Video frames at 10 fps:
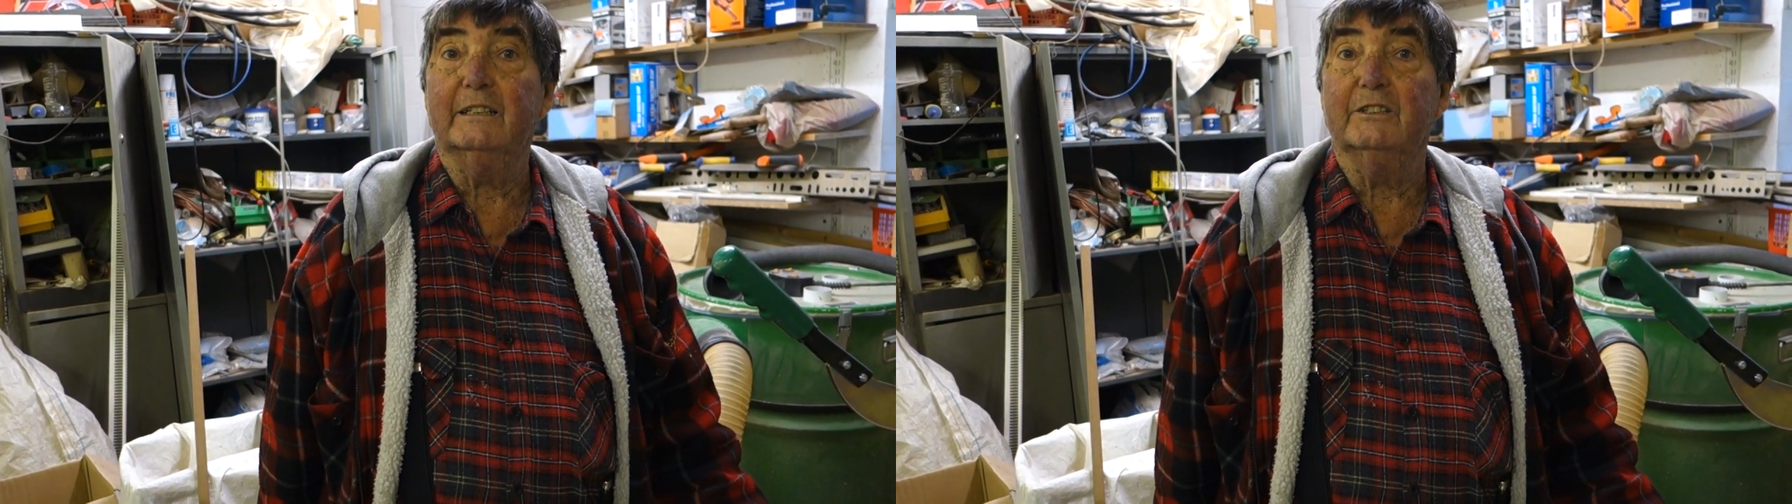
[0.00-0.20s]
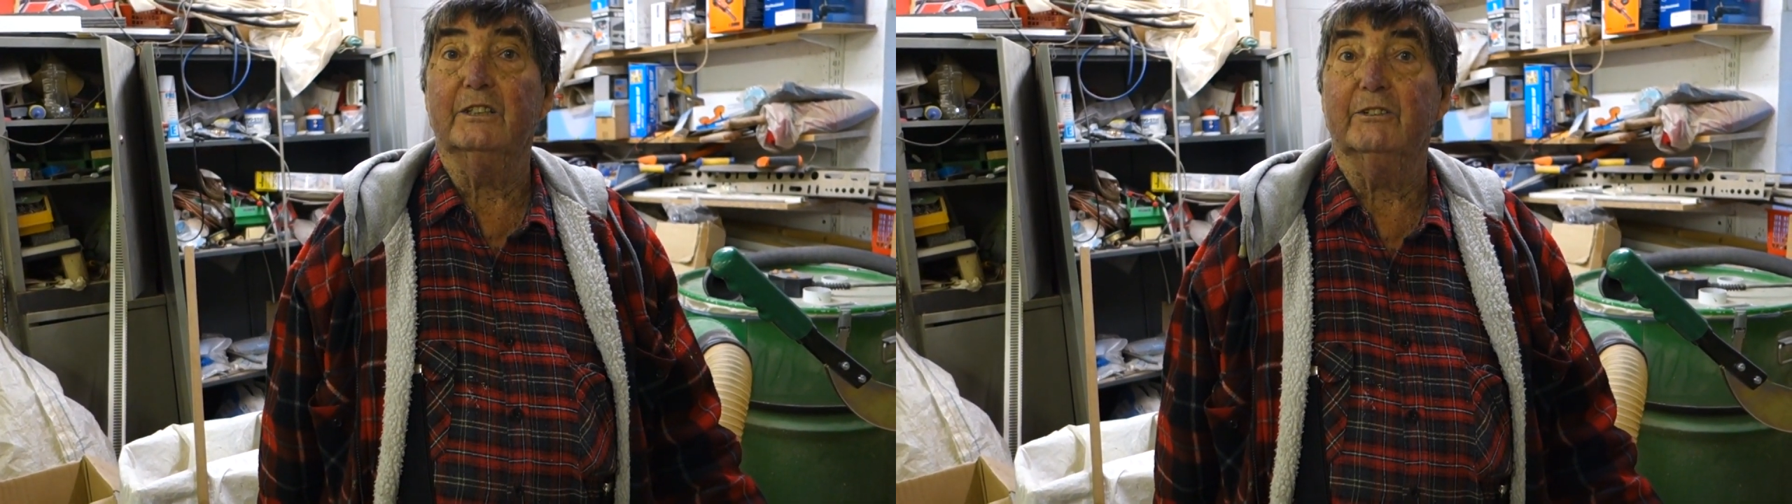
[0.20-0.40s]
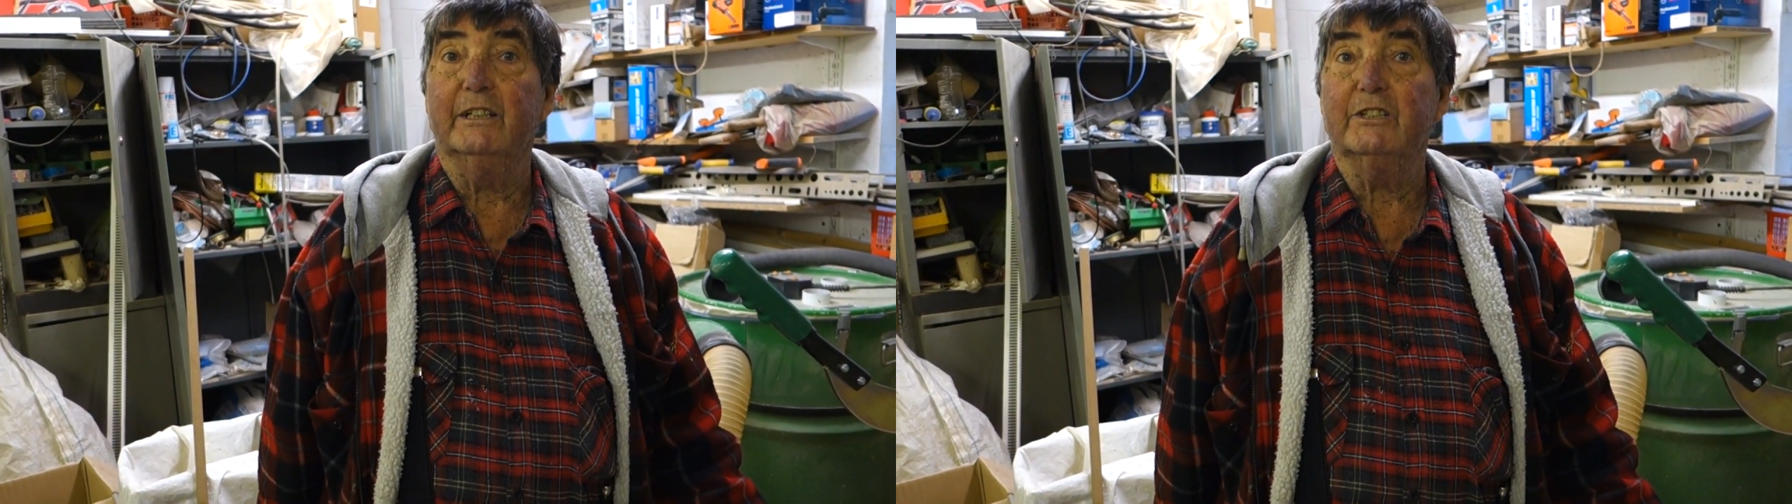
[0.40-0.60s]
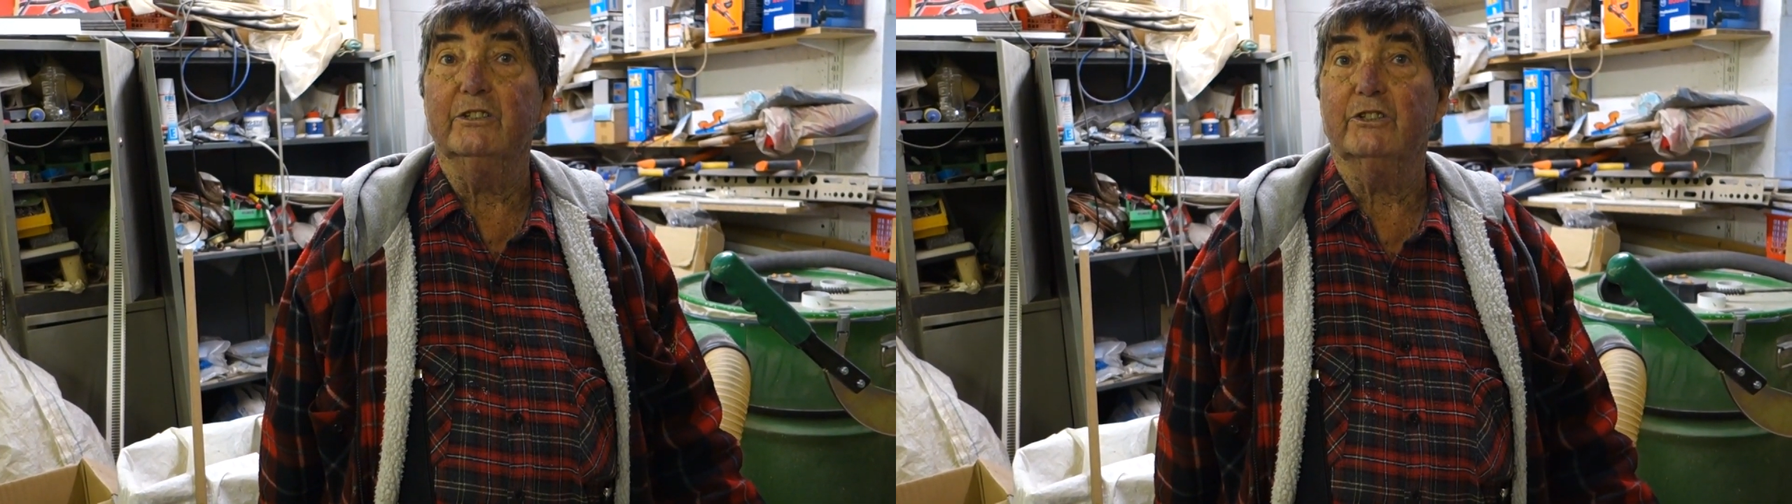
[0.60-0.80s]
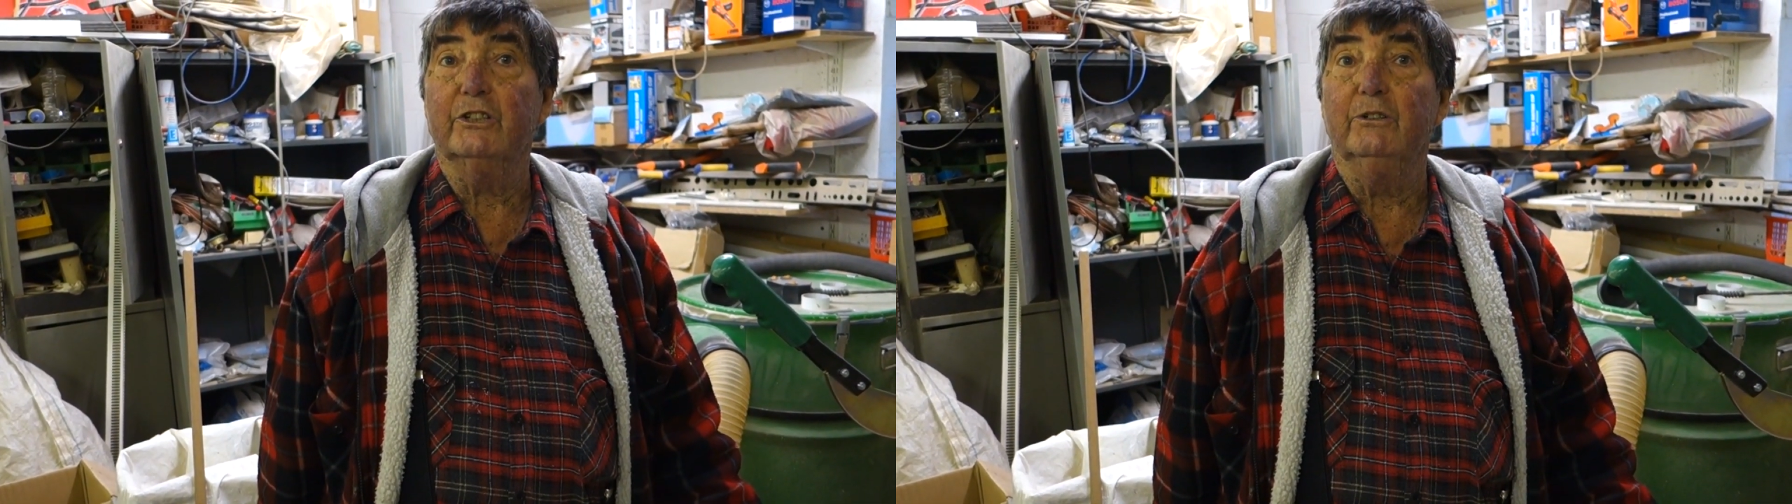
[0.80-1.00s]

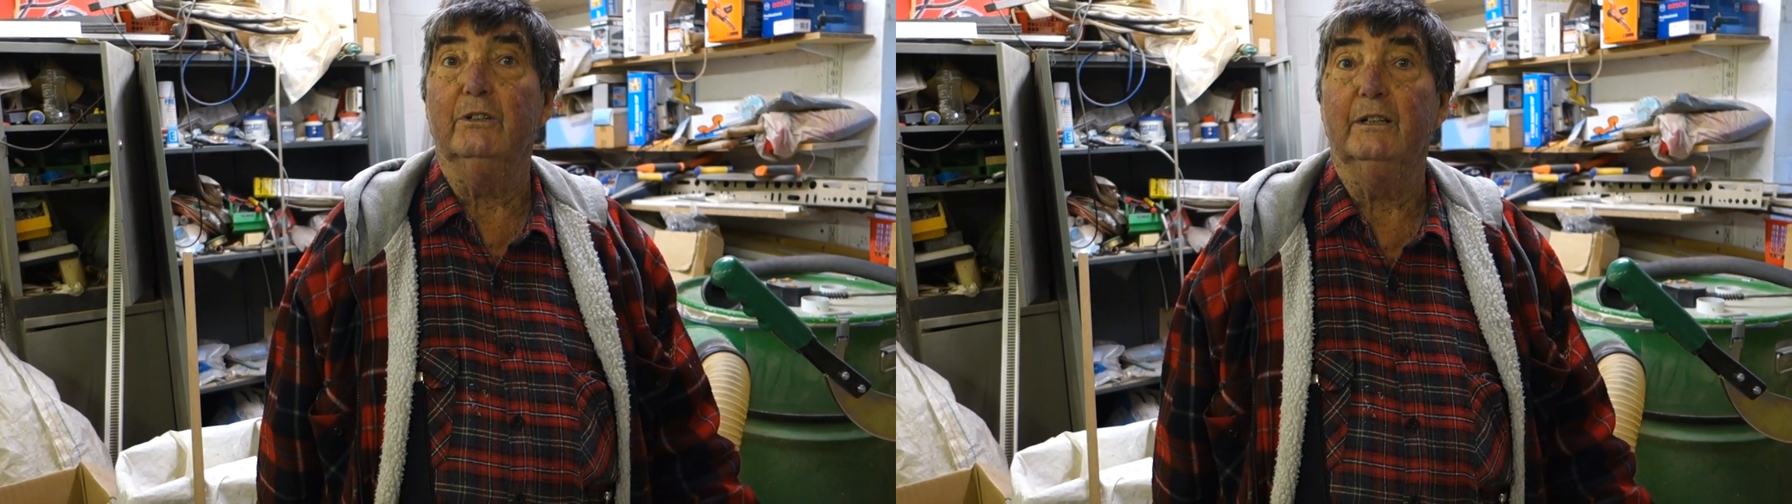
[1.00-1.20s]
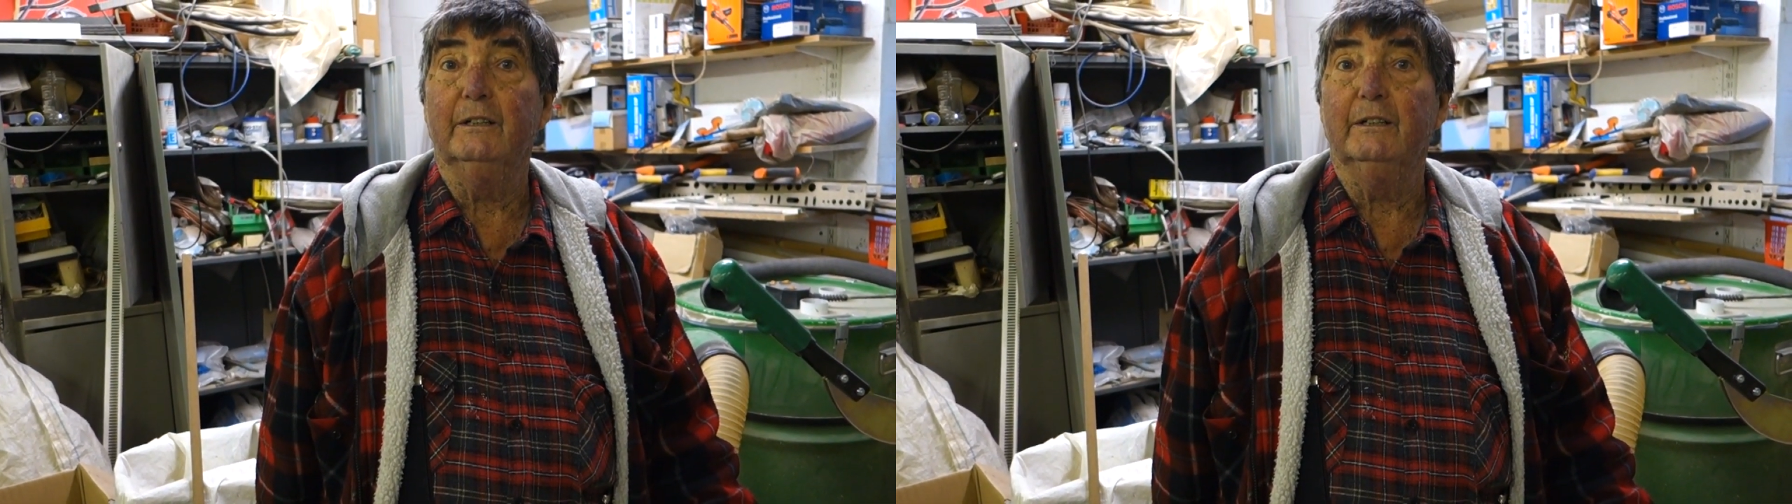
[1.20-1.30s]
consideration too.